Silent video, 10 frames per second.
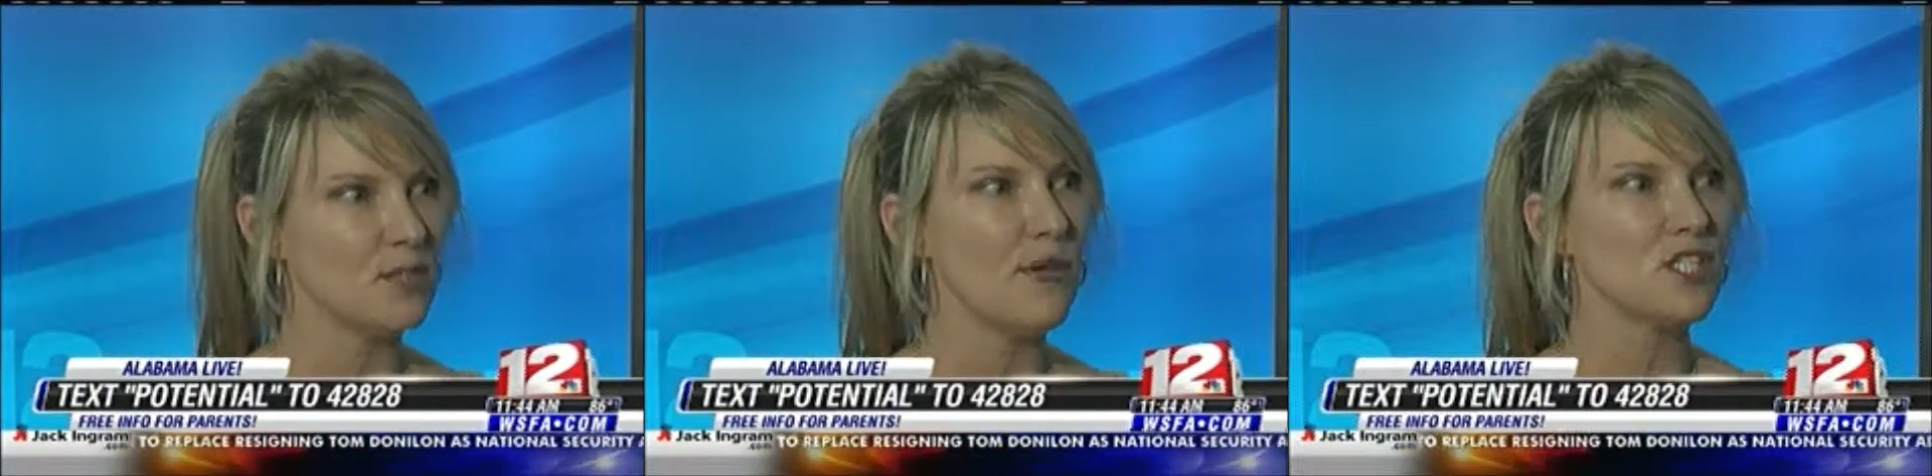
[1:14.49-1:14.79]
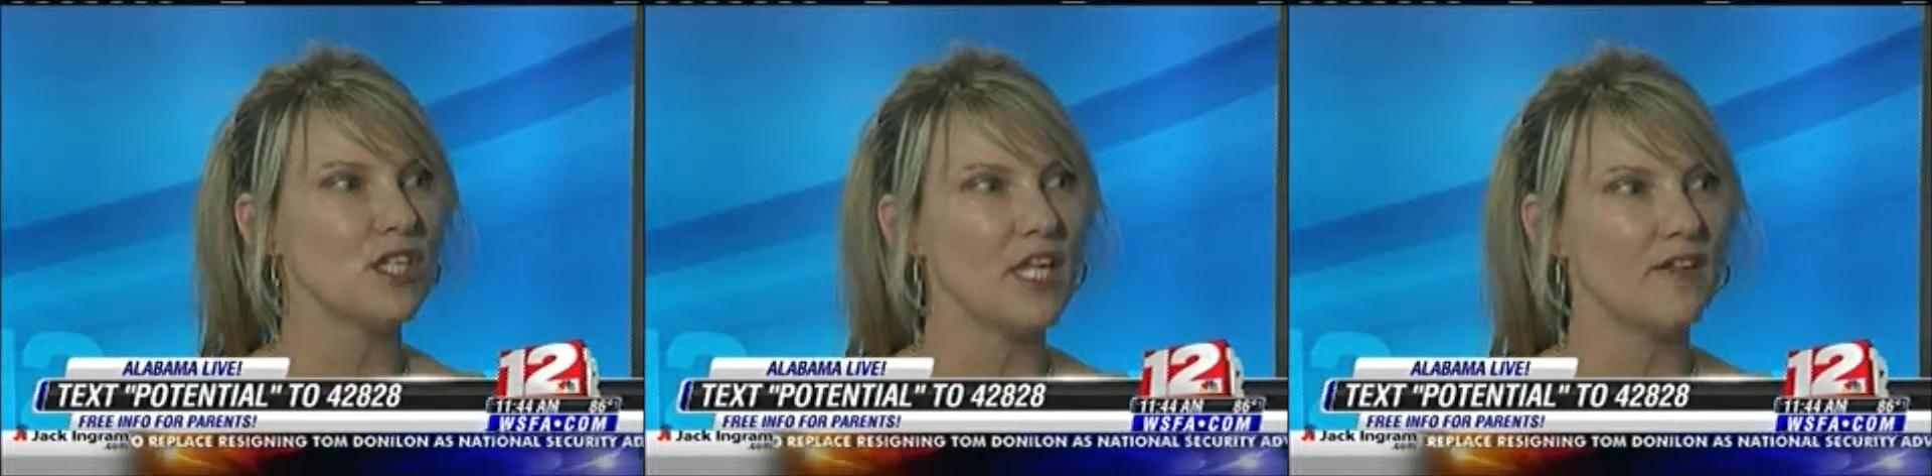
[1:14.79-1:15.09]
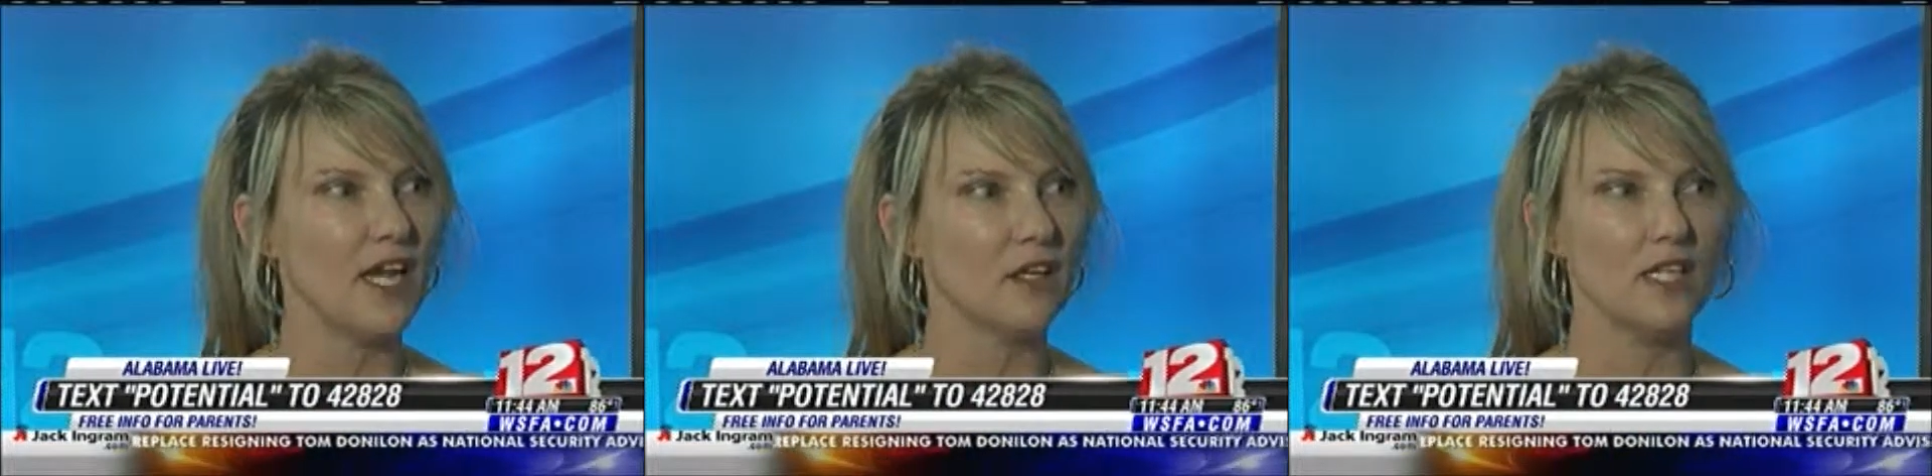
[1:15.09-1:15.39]
especially
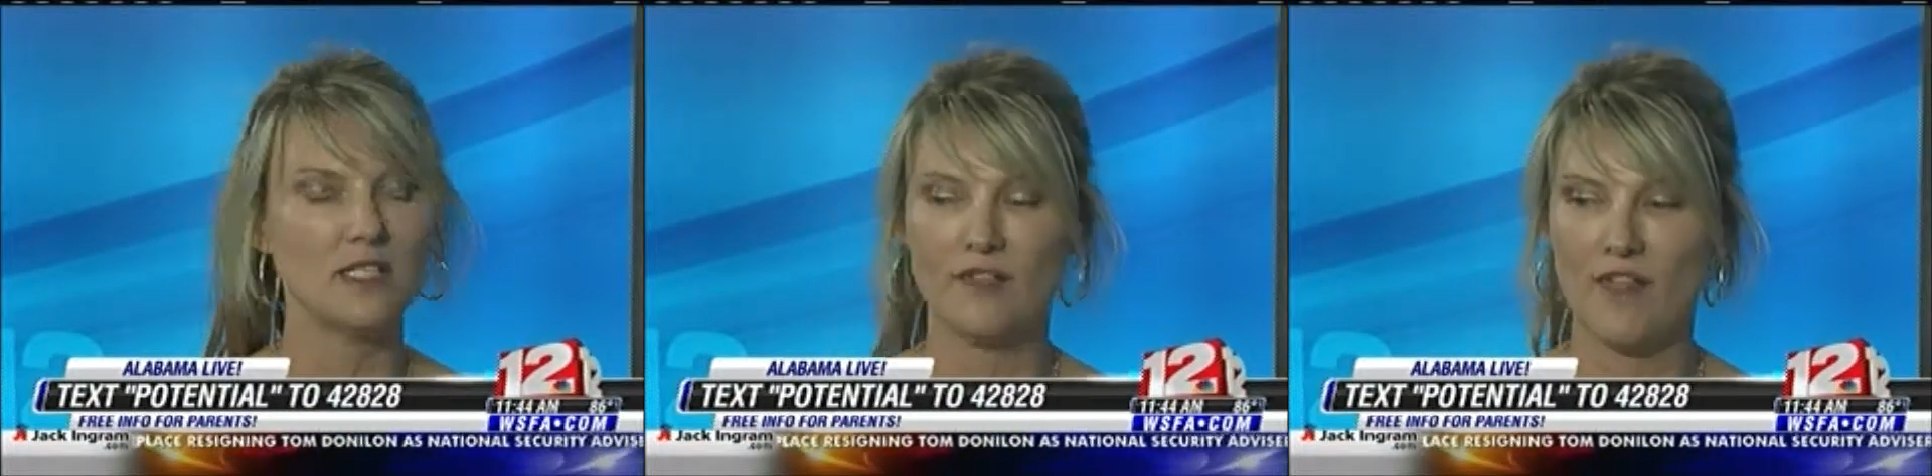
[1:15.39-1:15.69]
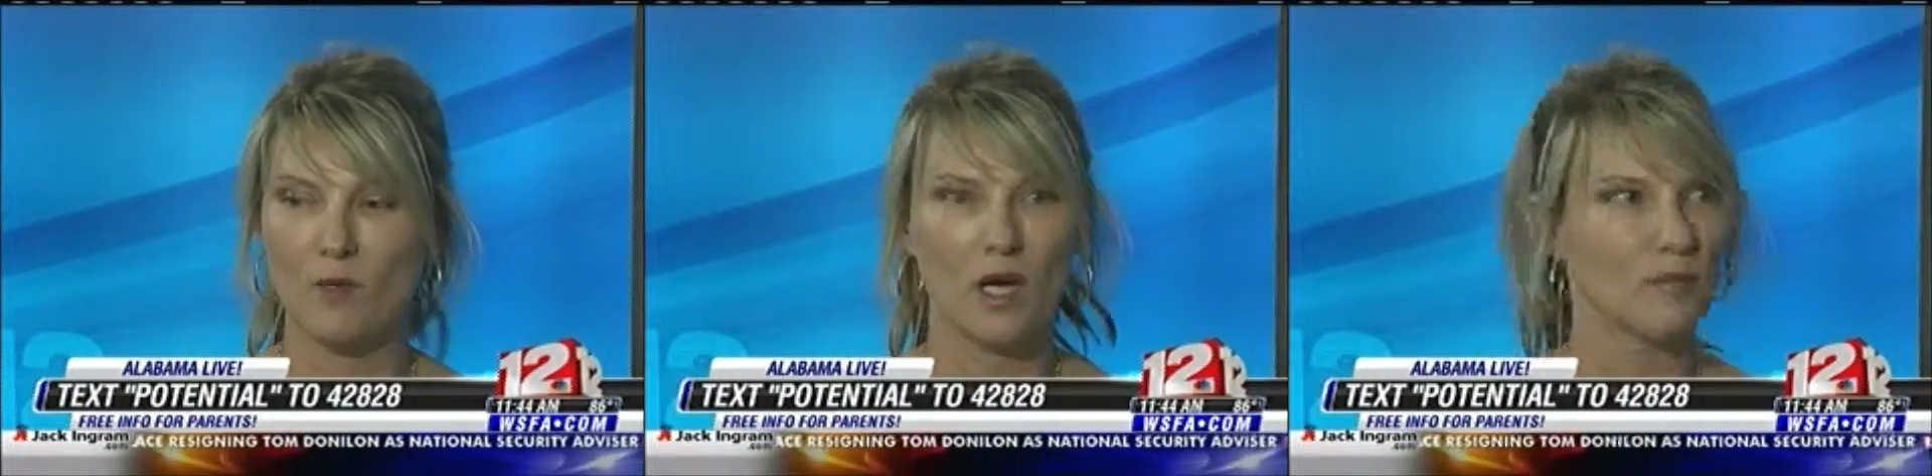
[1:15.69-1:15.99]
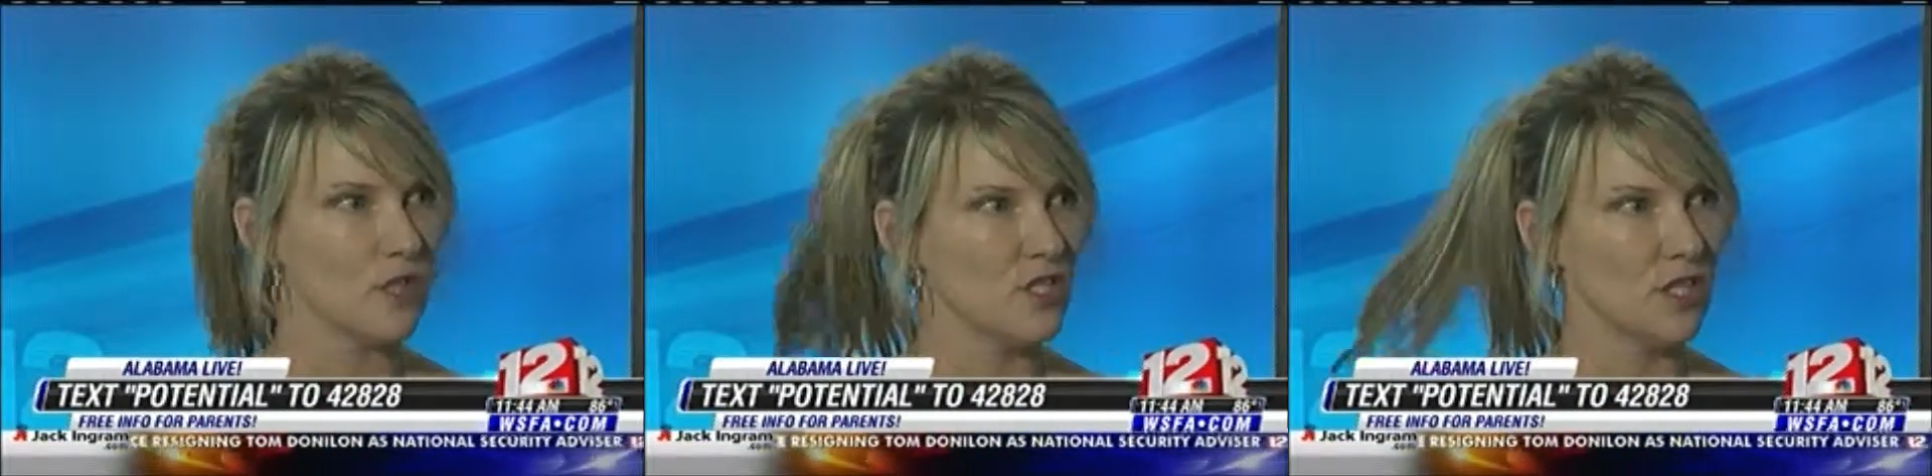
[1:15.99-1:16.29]
in the areas that they
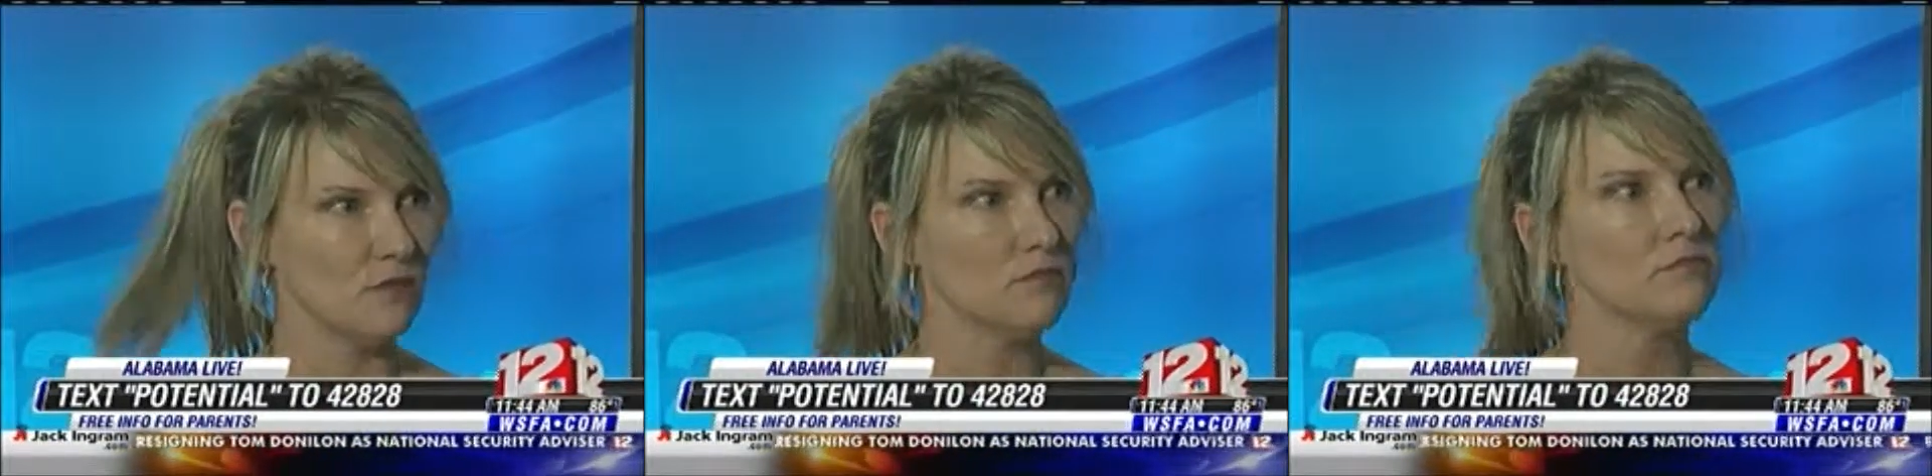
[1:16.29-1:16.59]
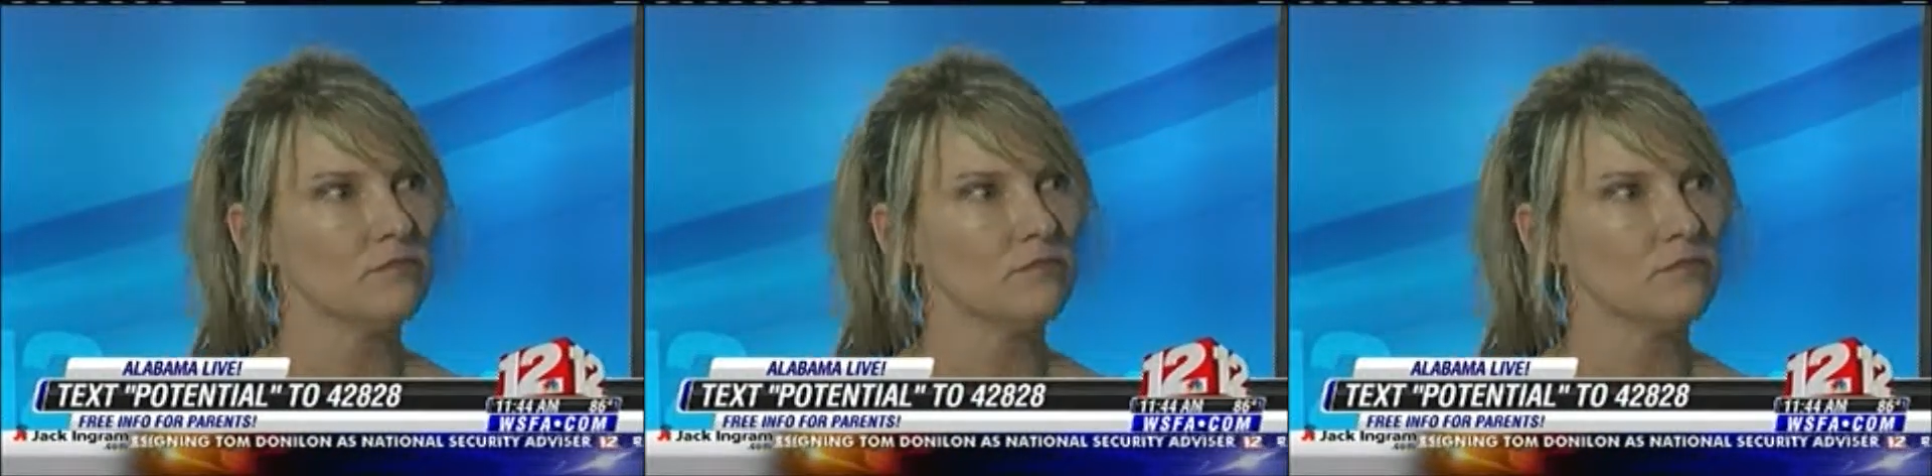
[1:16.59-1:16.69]
want to pursue.